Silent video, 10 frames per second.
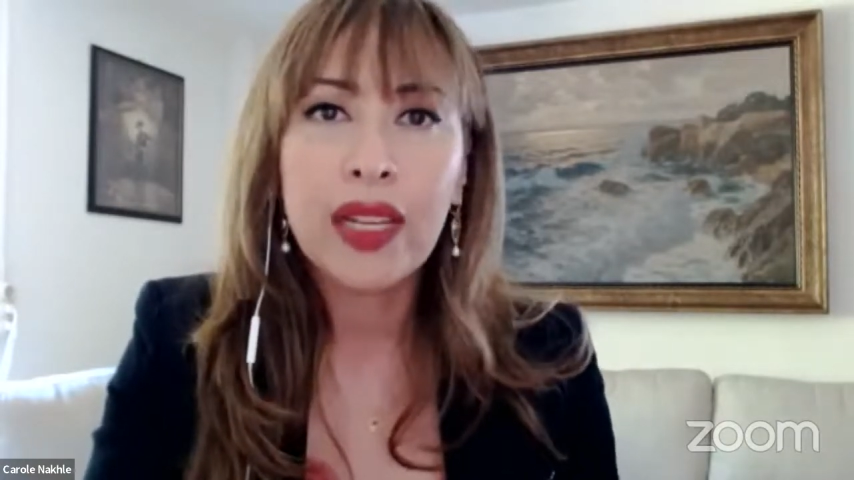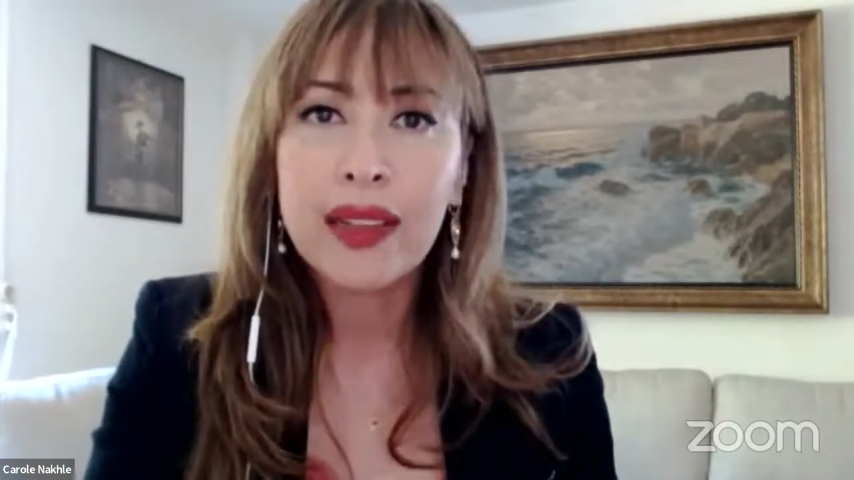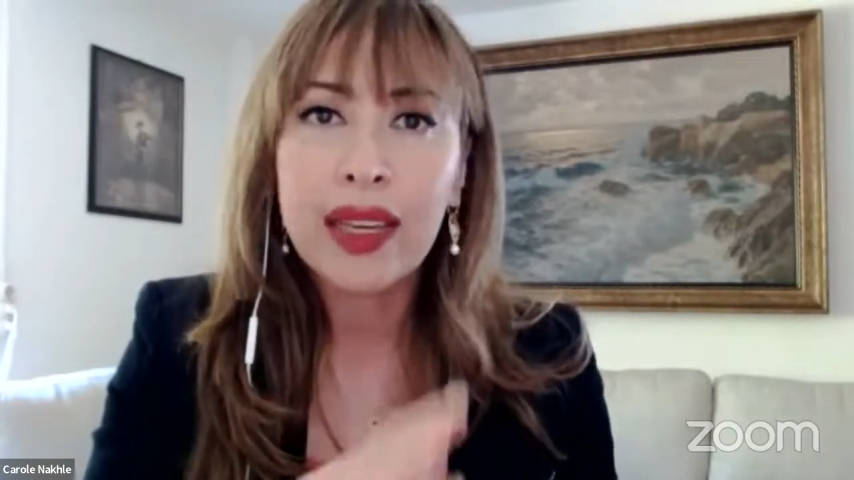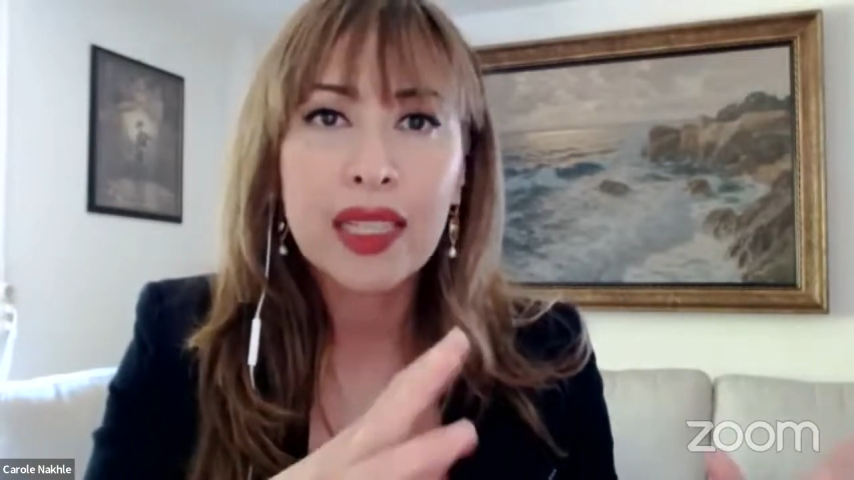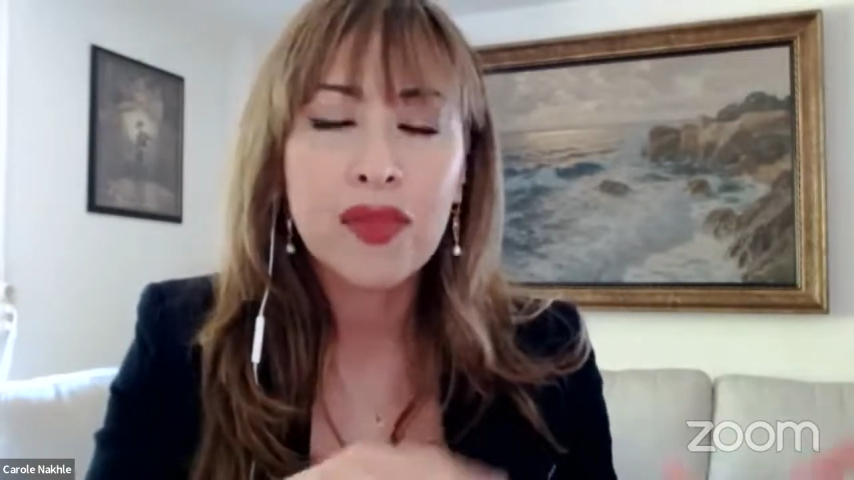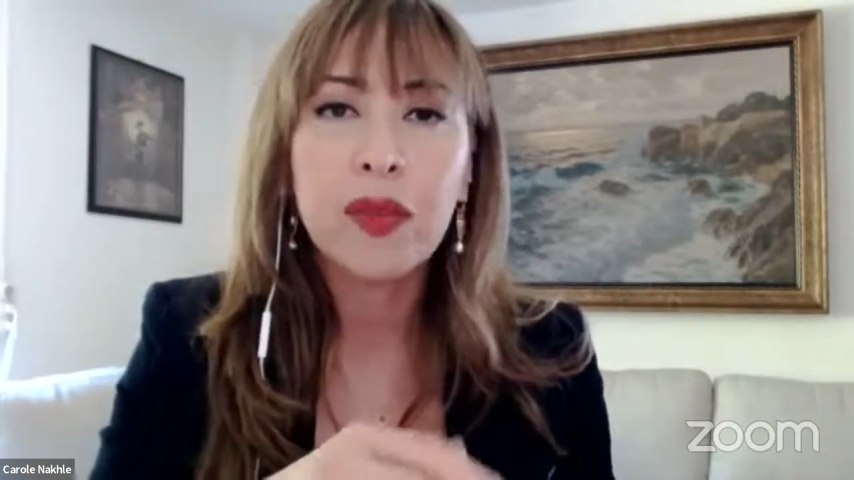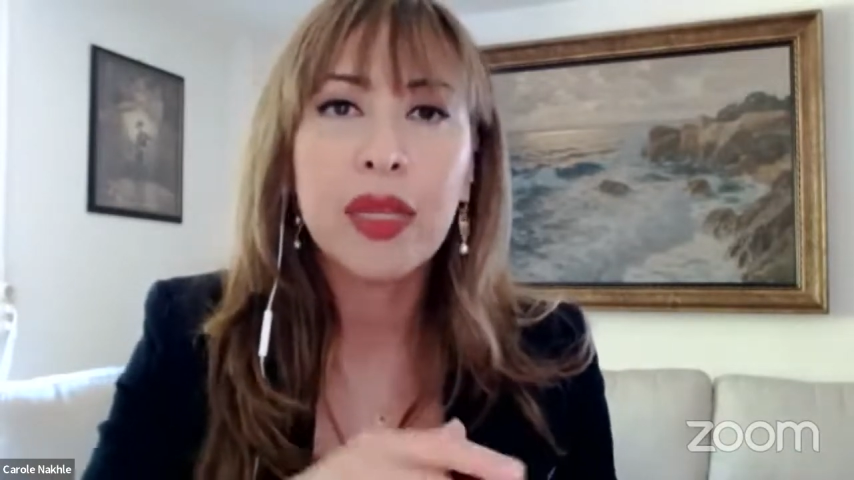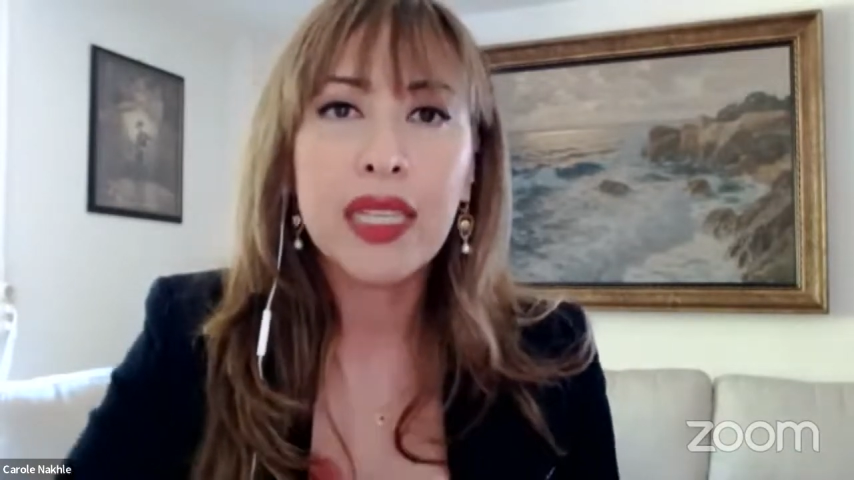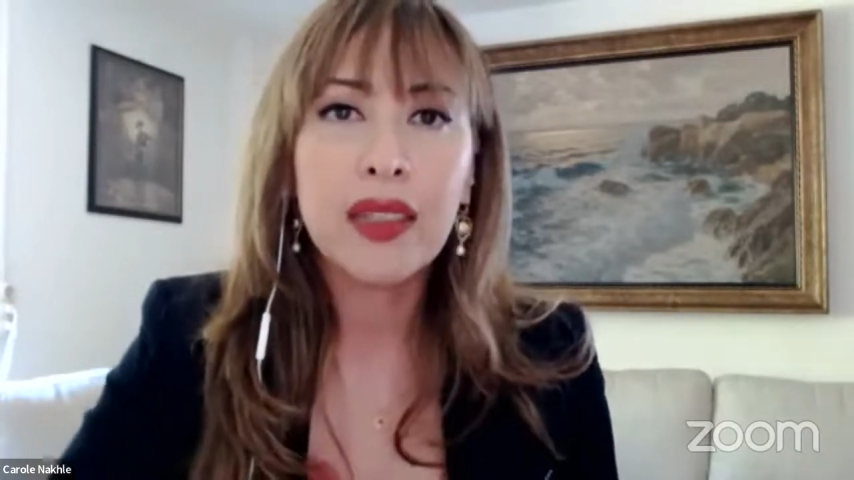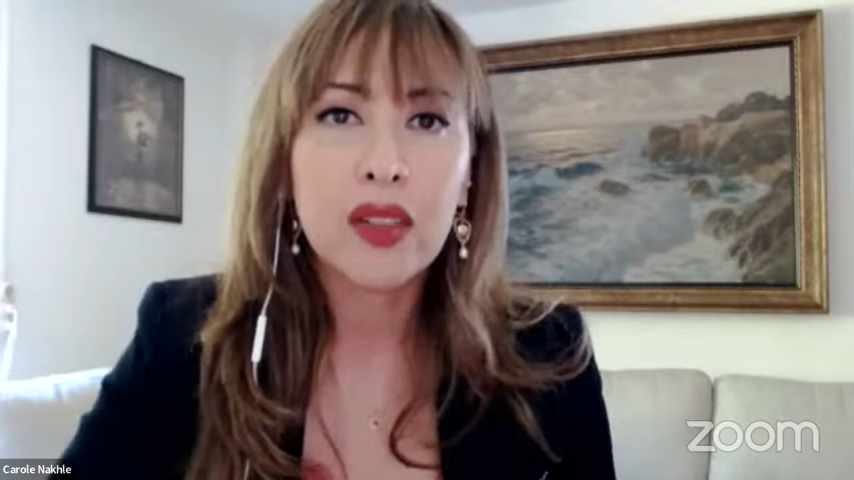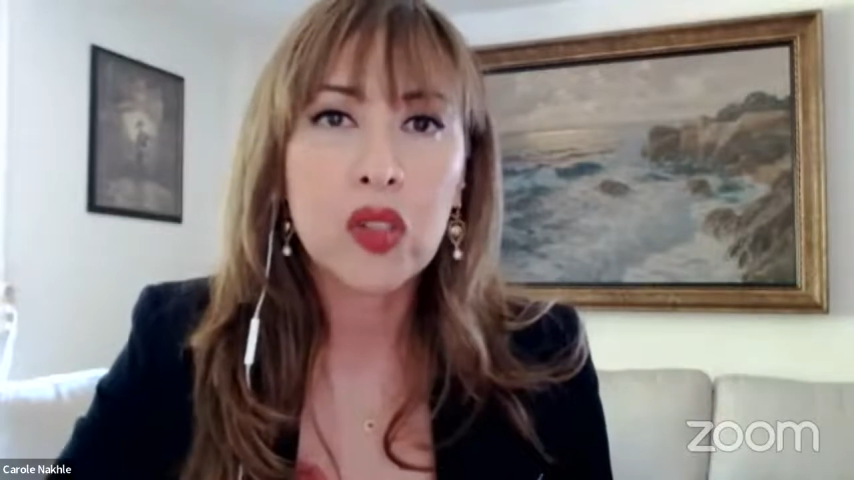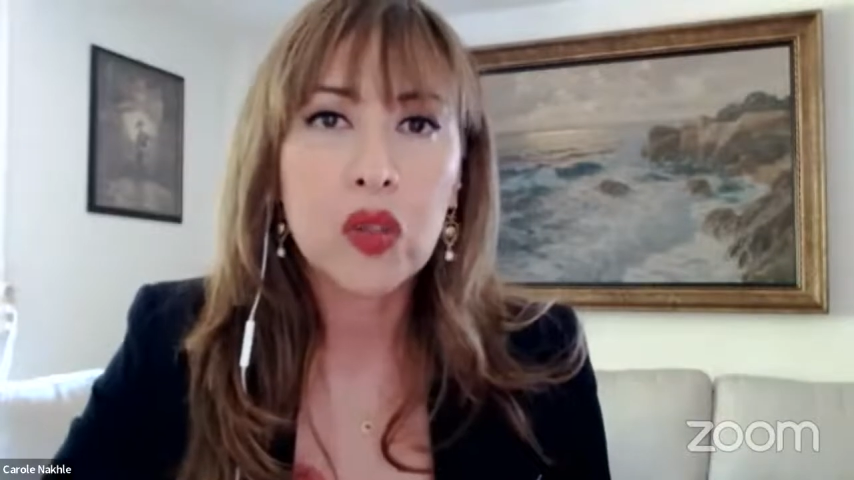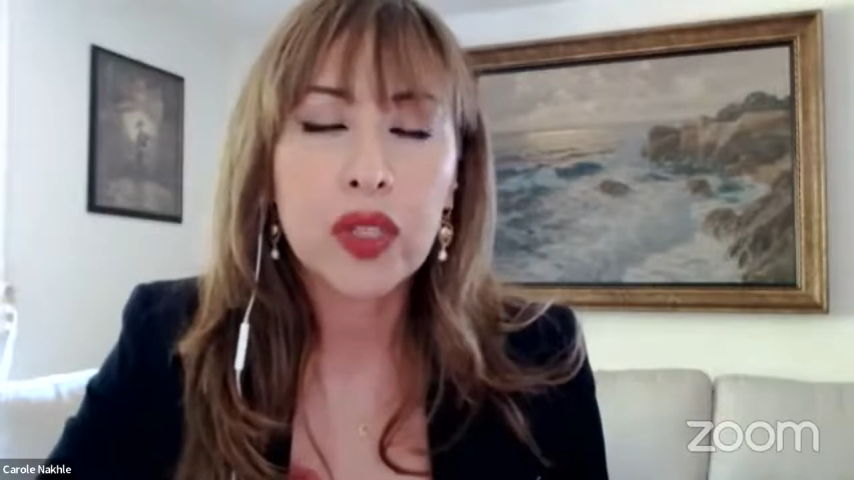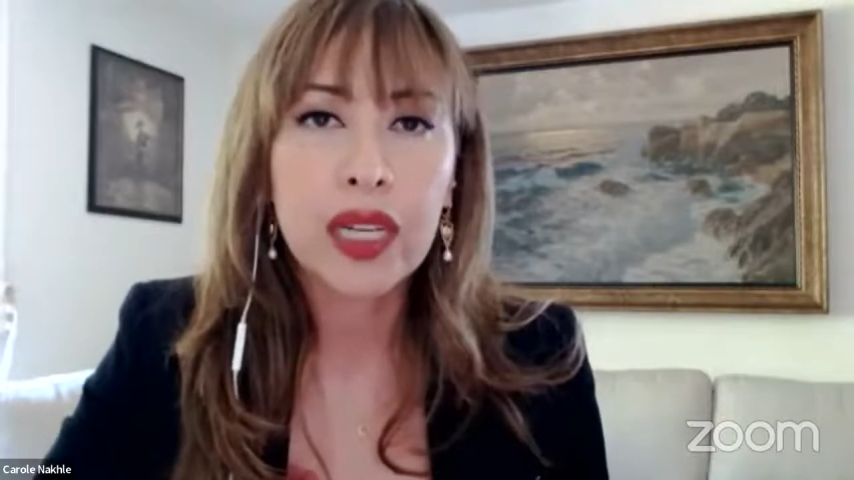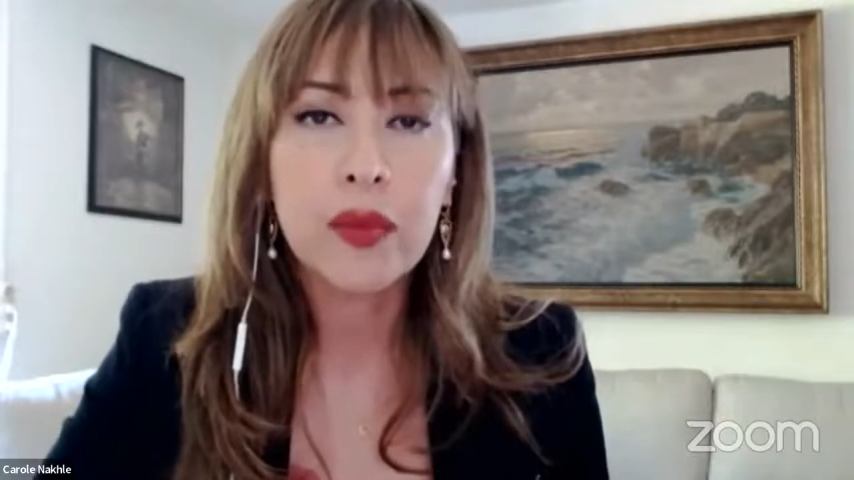and gas for many years
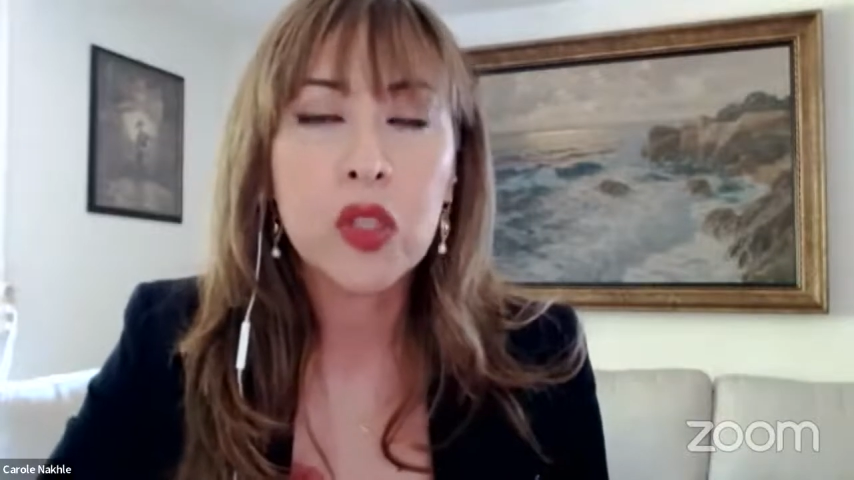to come.